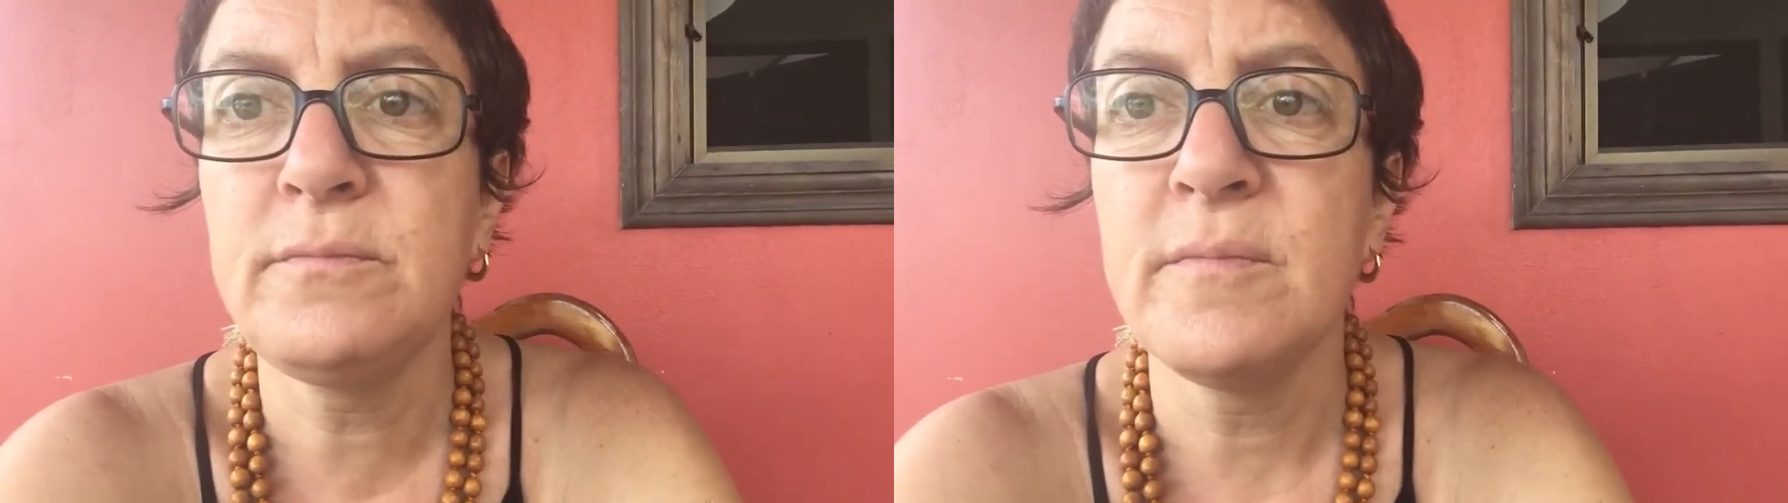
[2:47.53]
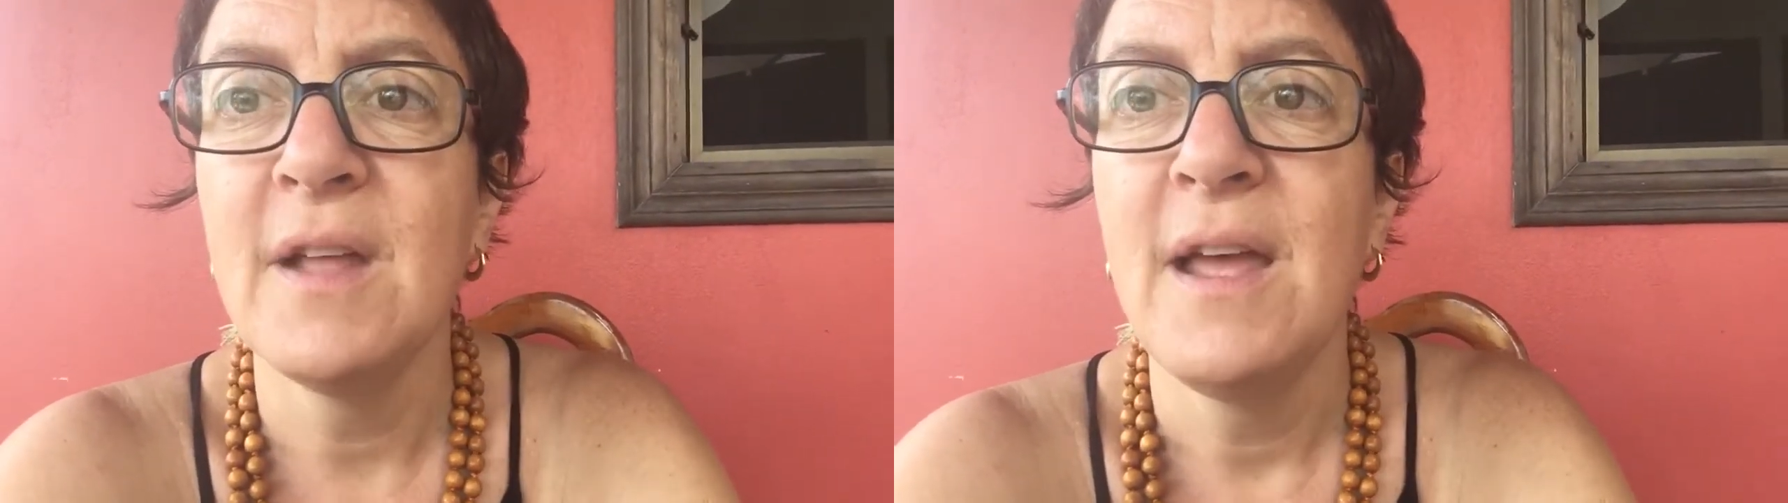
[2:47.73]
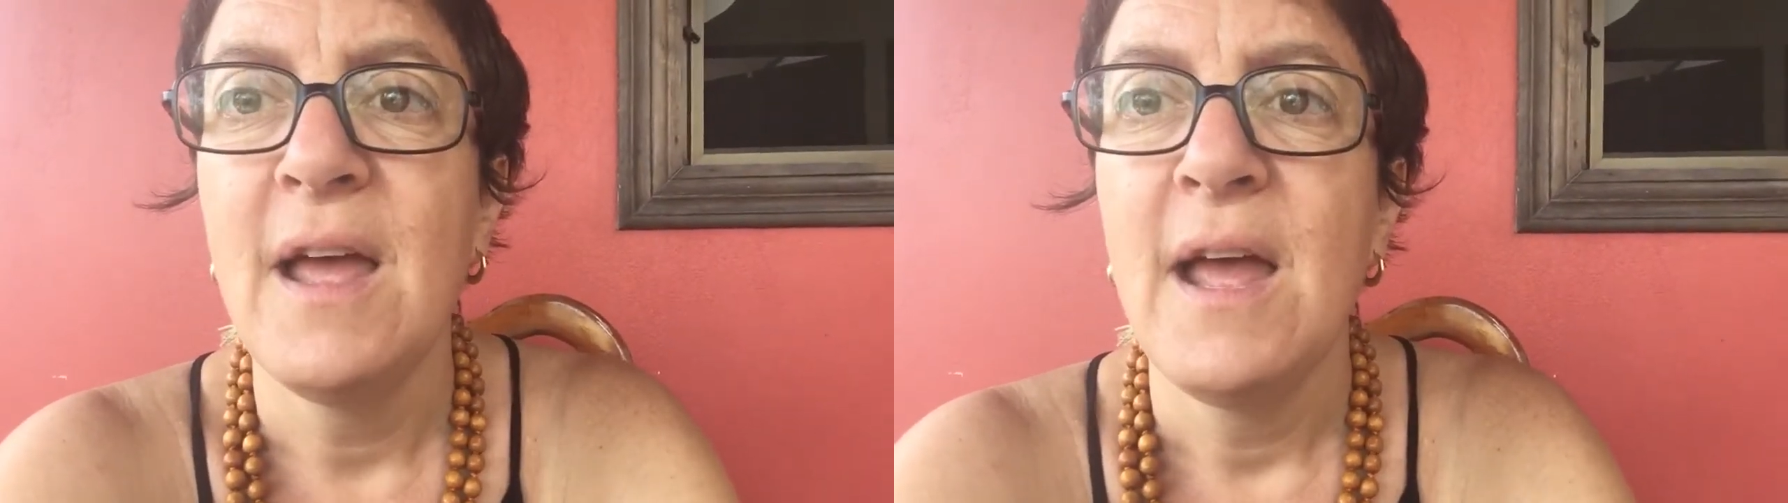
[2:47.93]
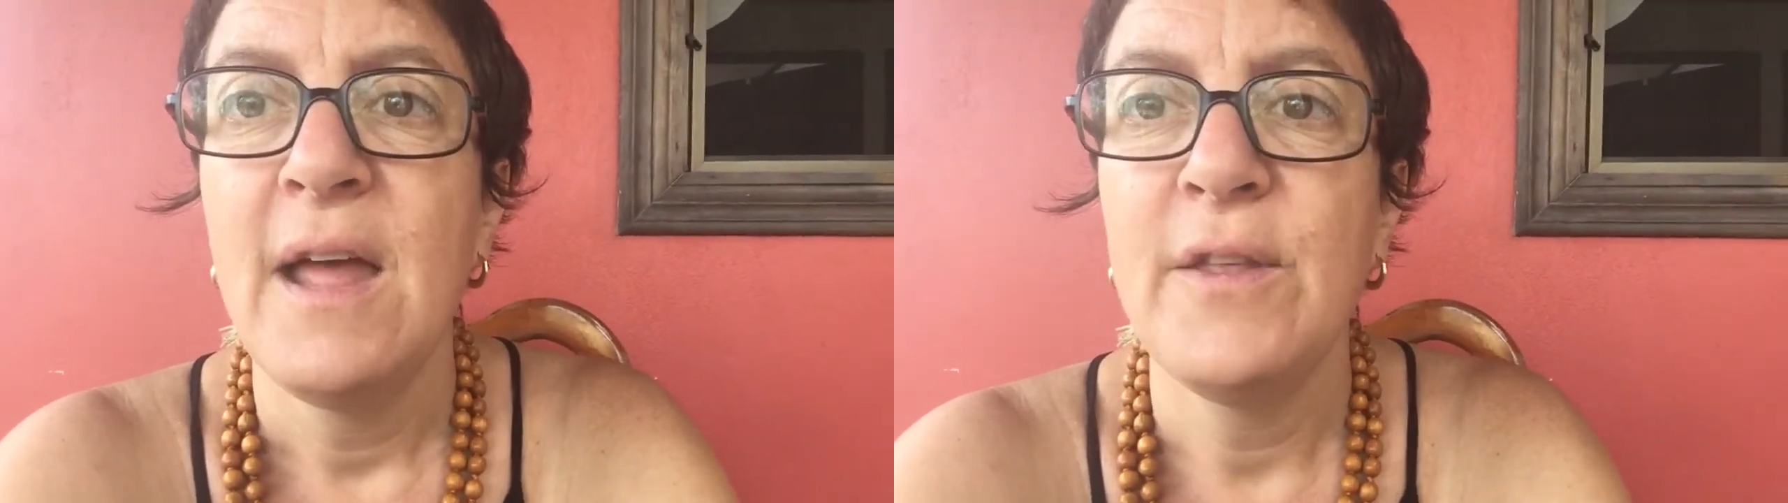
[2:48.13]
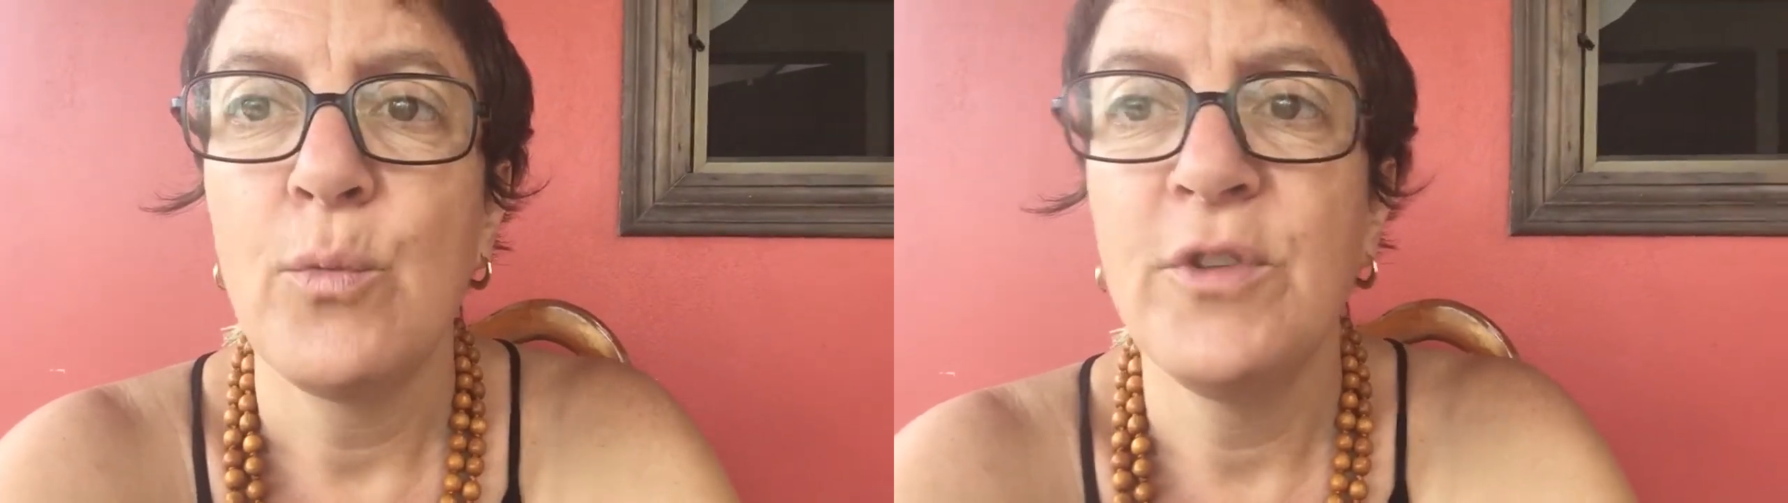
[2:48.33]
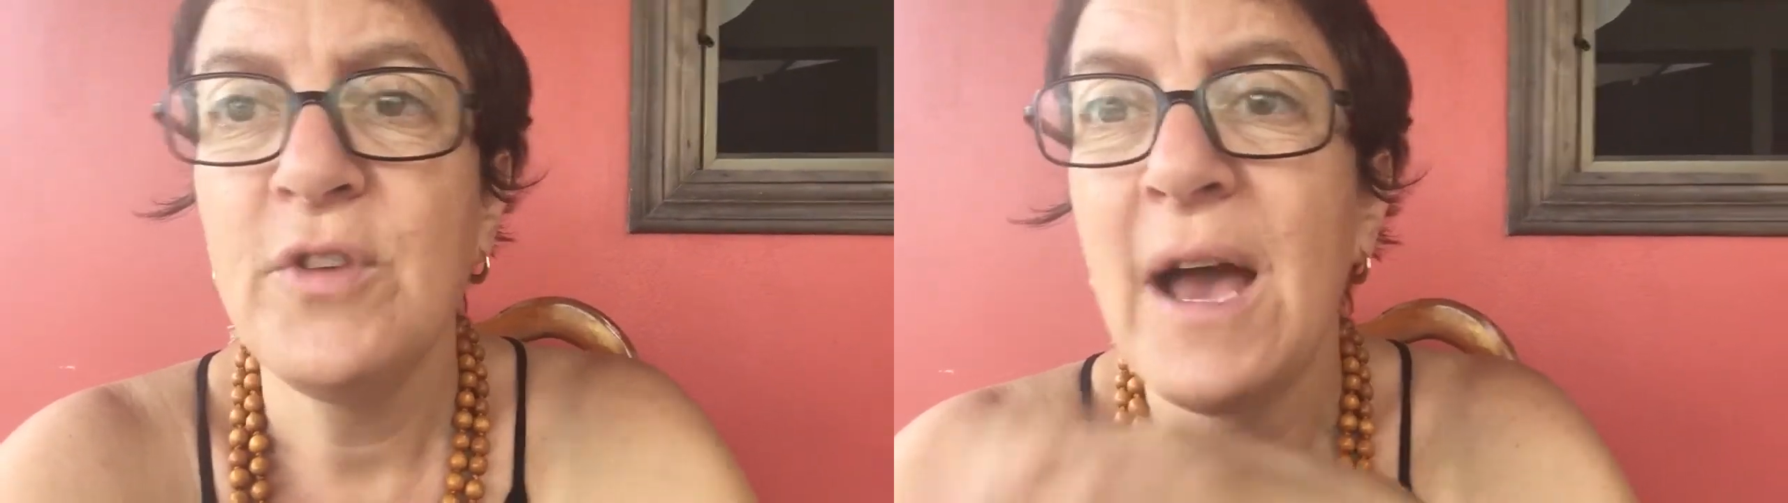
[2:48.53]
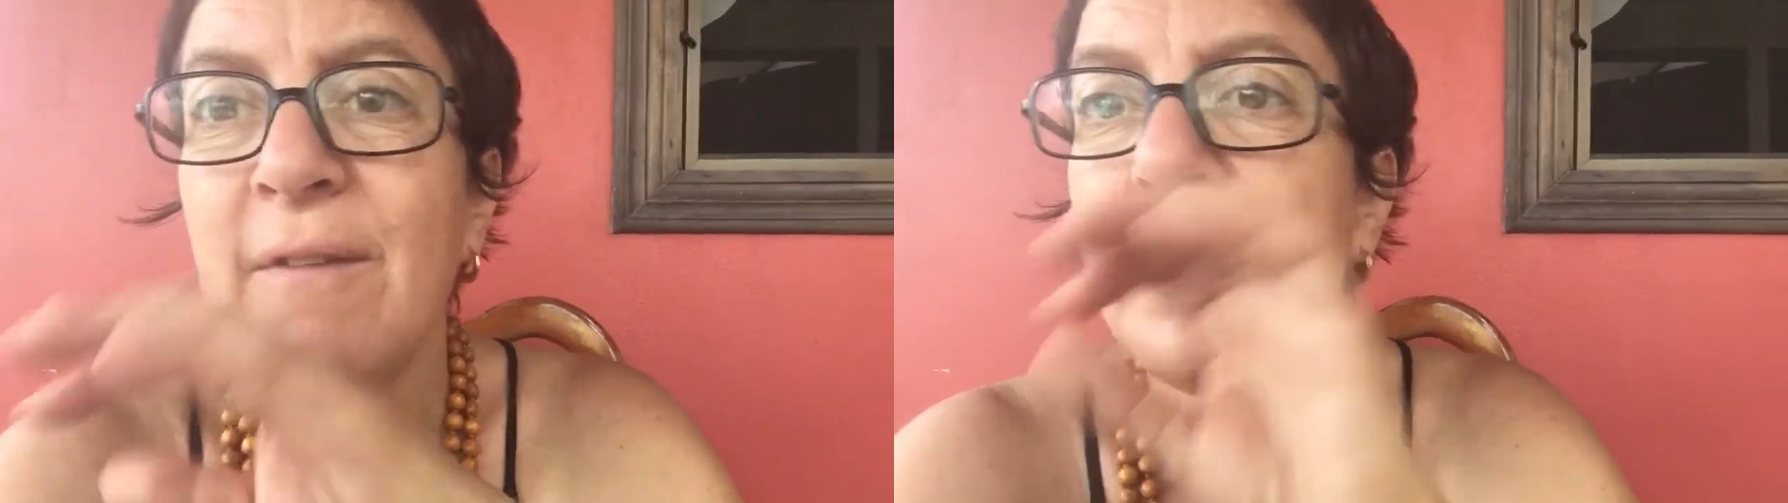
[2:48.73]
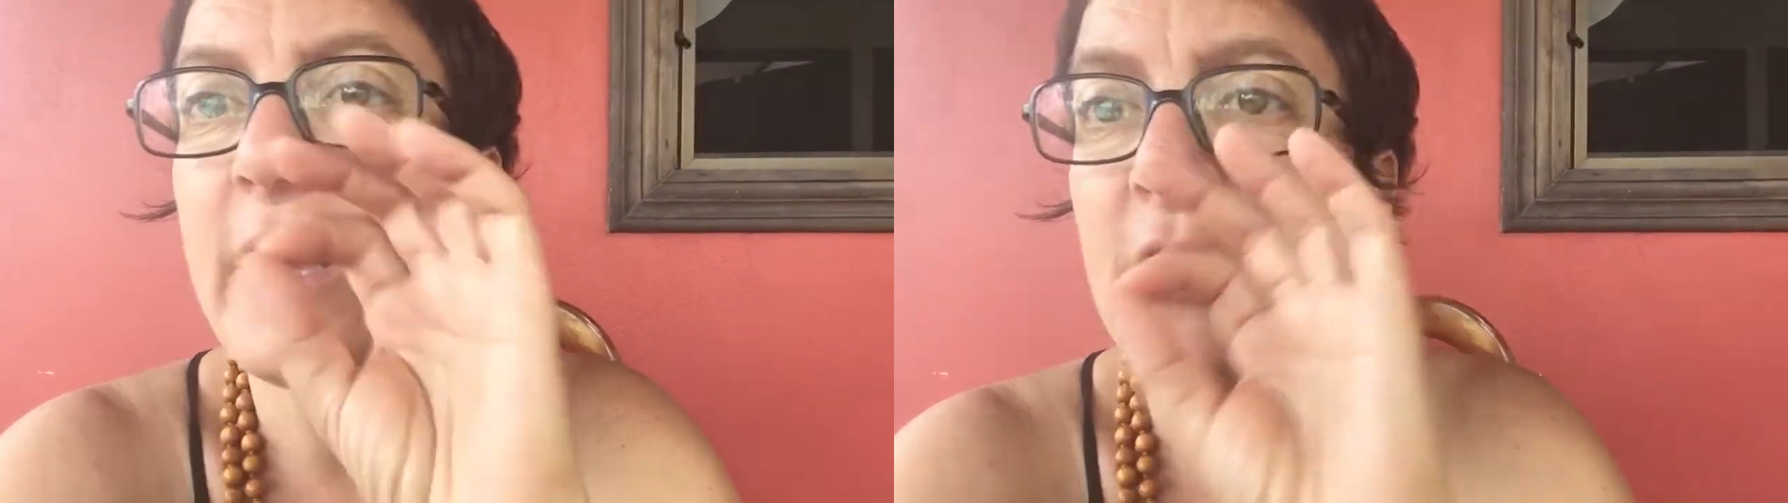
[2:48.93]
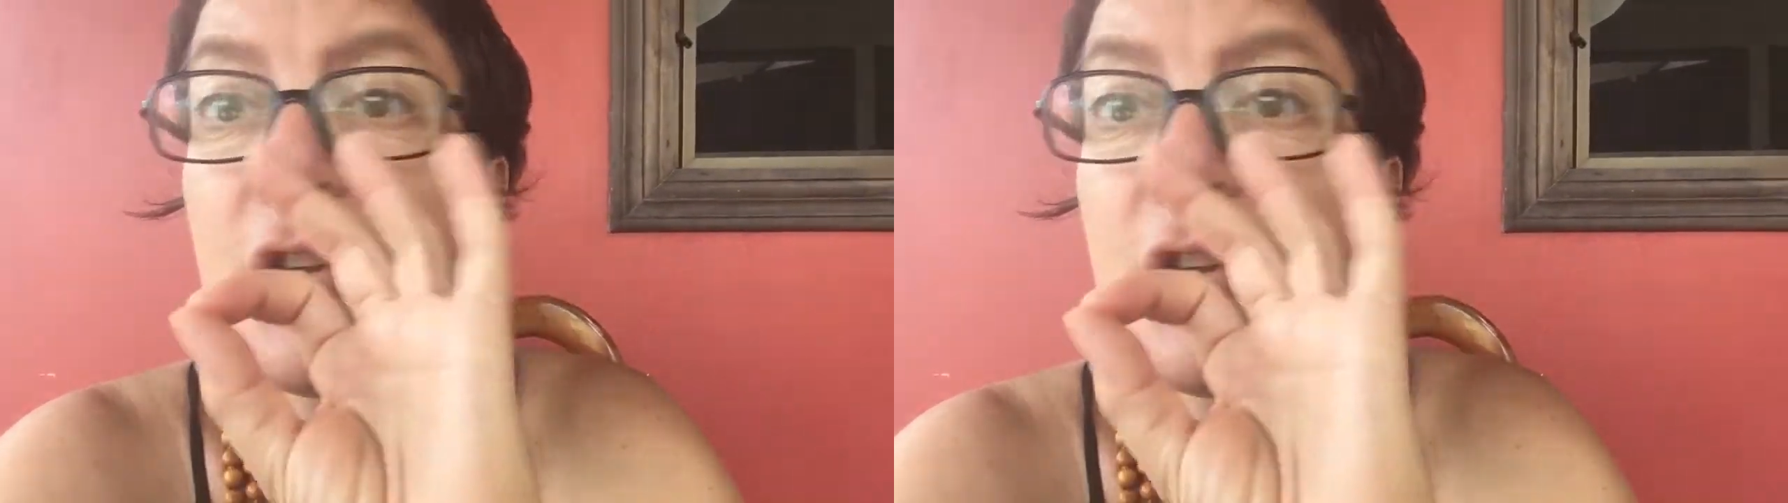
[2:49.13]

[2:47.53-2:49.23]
And then once you have like